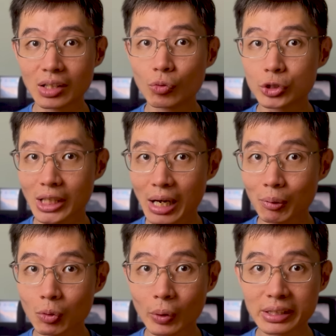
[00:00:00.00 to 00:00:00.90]

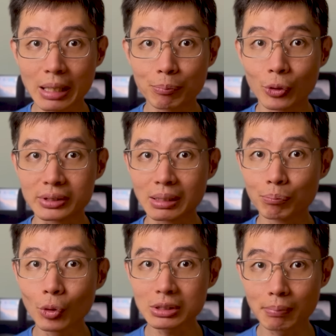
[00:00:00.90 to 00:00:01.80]
whichever one that puts the most